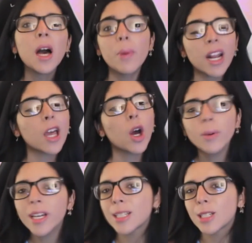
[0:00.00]
But I hope
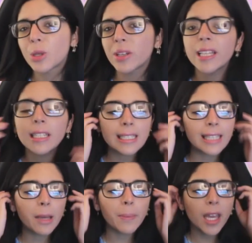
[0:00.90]
you guys enjoyed that little
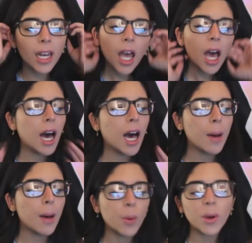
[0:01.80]
segment
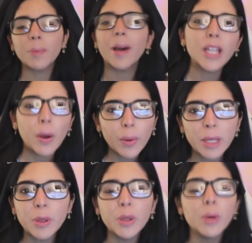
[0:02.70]
um, with my Loki
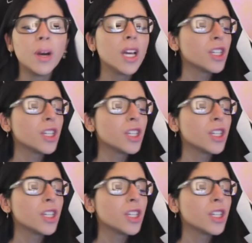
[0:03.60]
Poo.